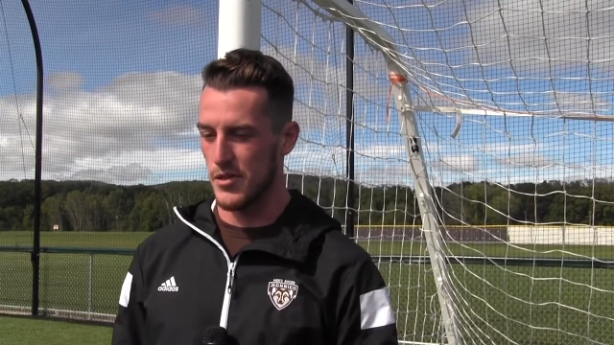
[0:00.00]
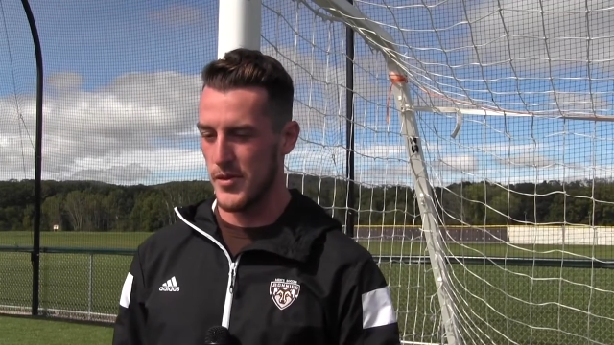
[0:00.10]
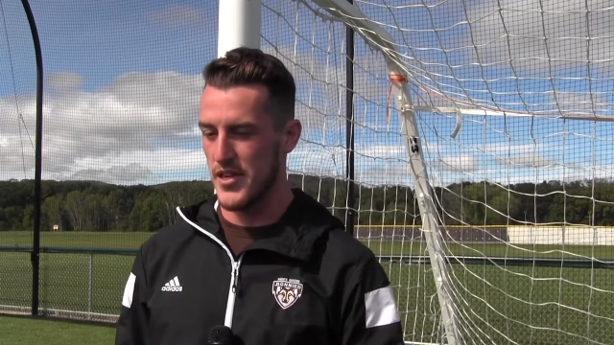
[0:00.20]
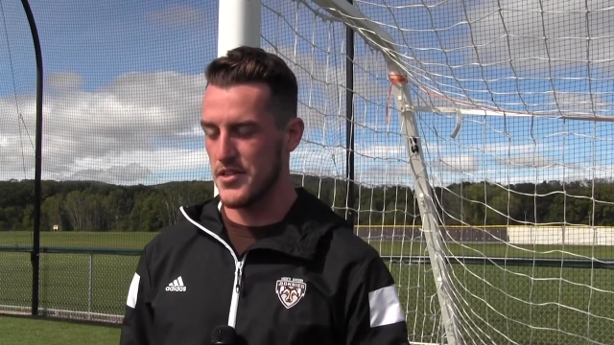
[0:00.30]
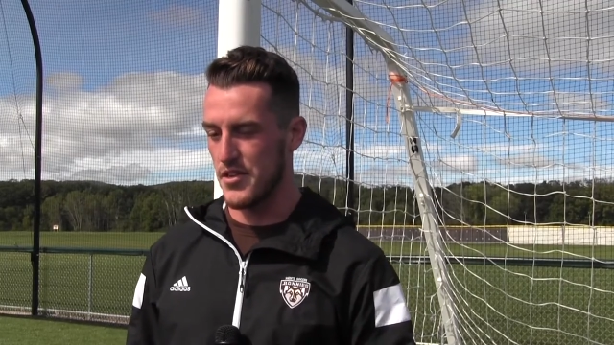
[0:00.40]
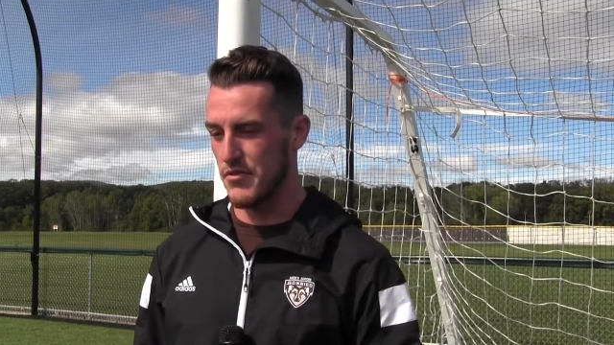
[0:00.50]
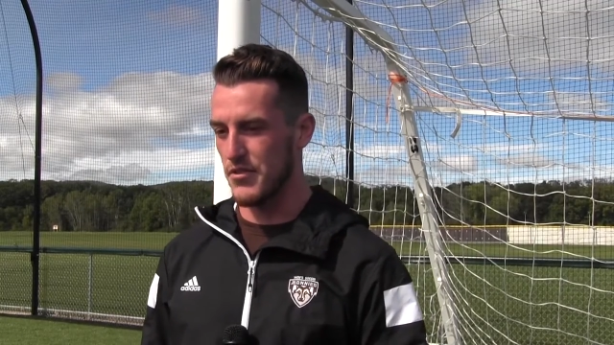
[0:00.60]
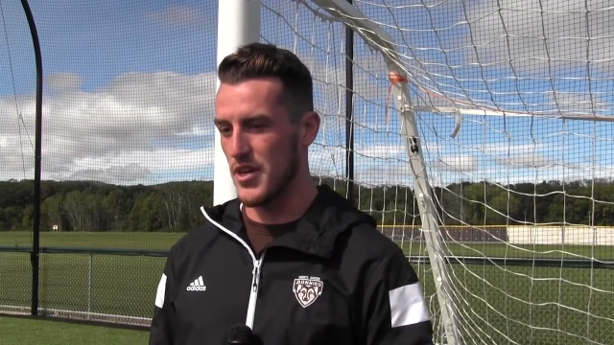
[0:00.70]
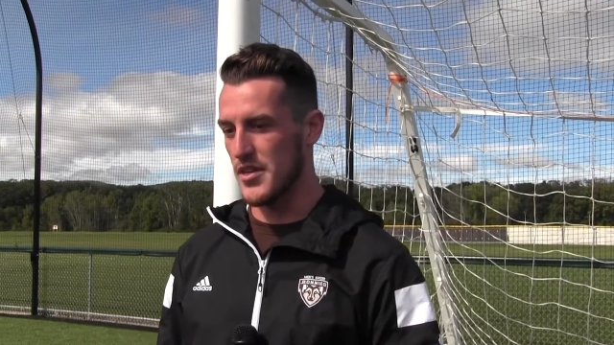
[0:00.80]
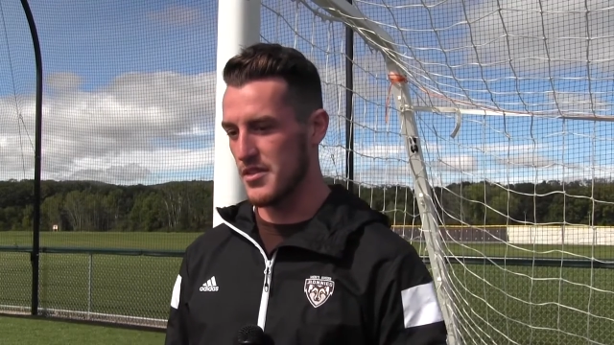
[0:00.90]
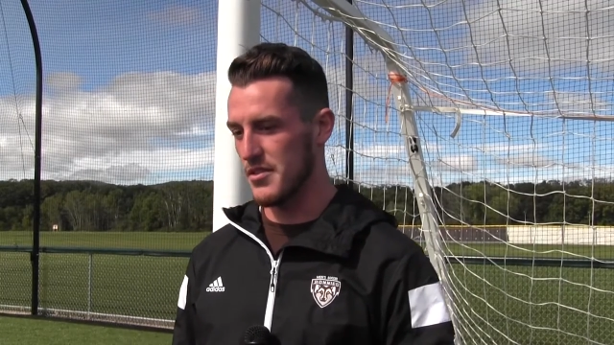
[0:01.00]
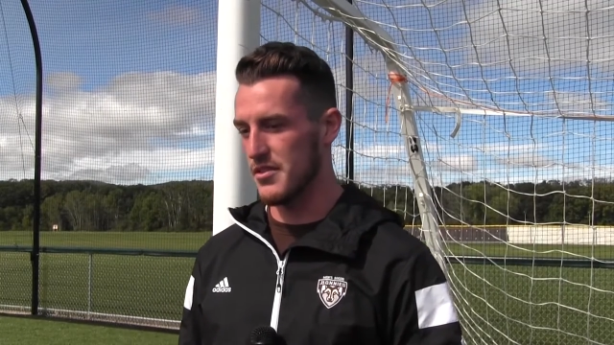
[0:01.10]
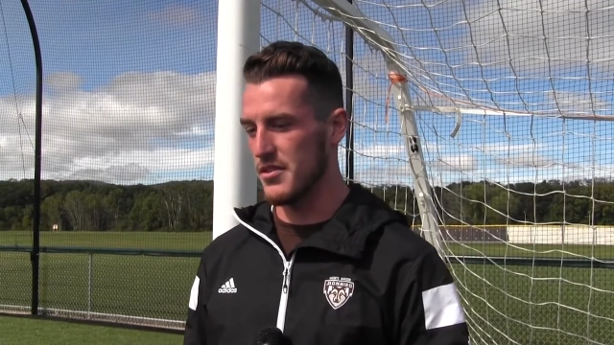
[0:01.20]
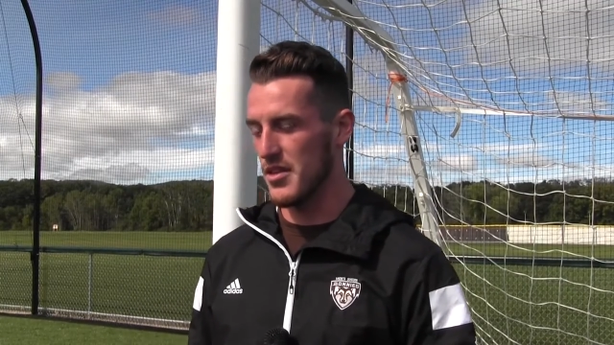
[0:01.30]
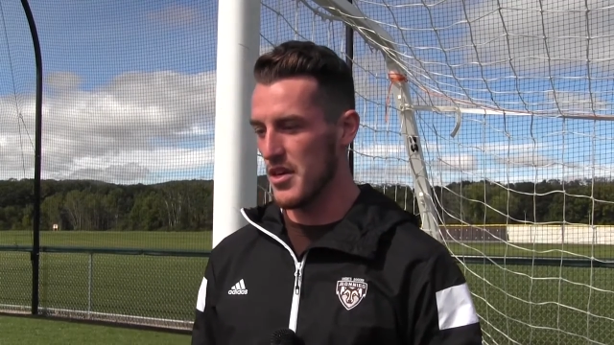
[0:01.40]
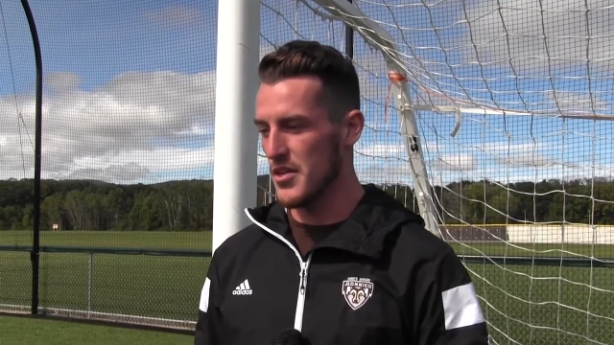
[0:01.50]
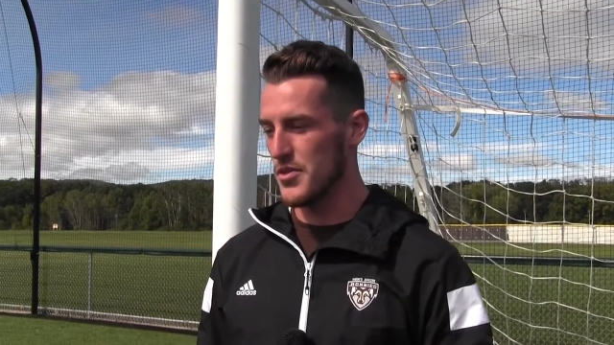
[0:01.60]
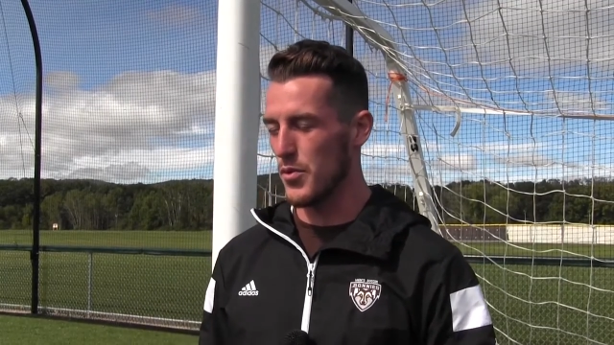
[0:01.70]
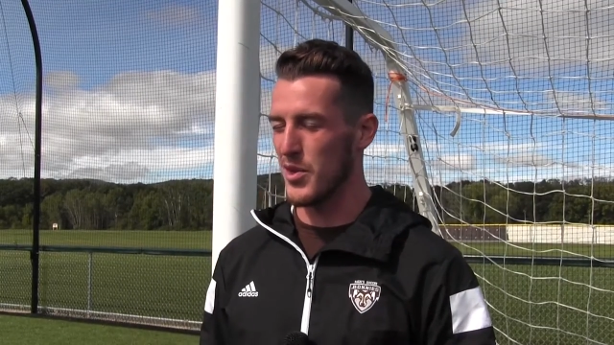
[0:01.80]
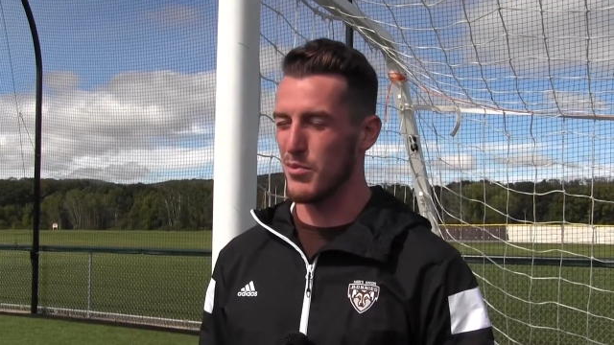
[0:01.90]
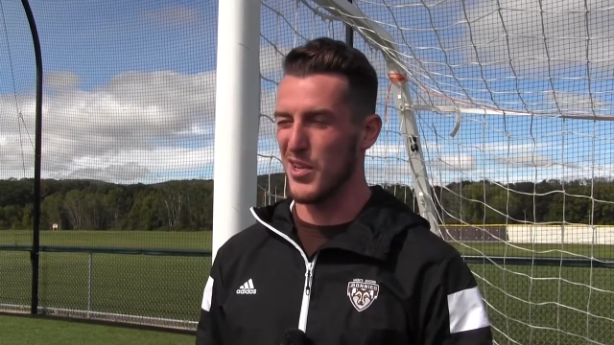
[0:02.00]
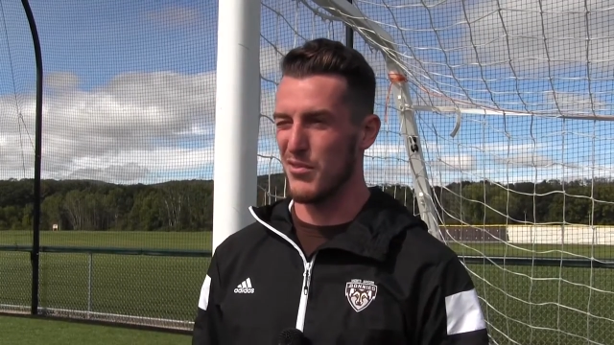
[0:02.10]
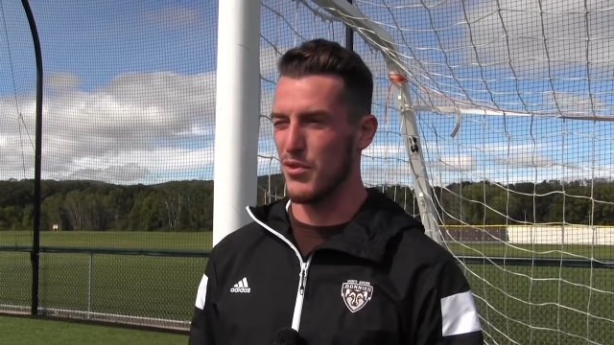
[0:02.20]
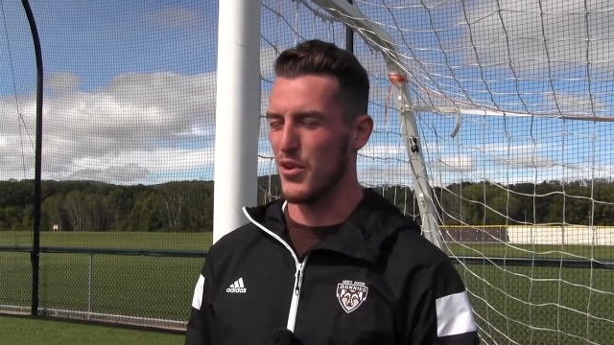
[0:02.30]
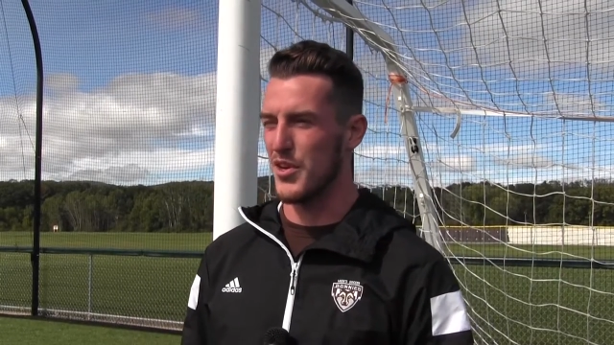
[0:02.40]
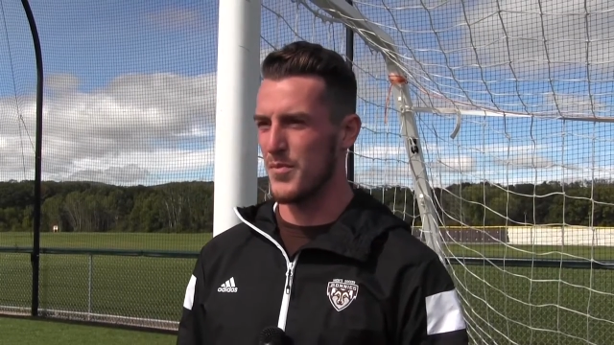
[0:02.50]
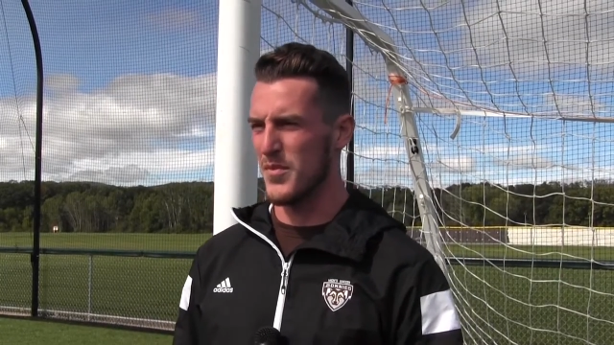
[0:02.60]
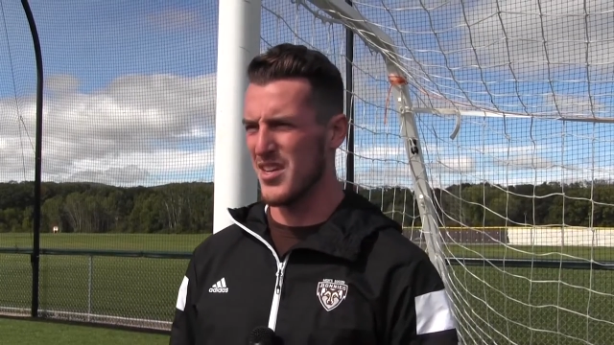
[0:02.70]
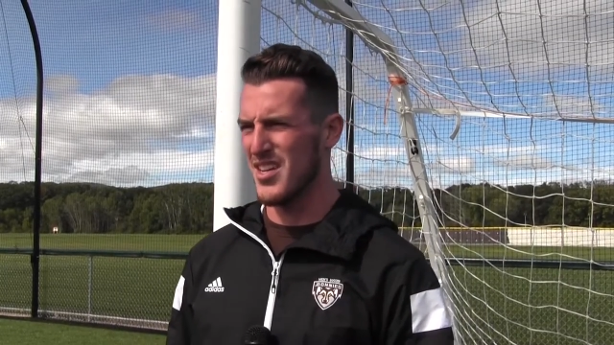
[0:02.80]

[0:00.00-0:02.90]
a little bit easier for us to to want to play for him.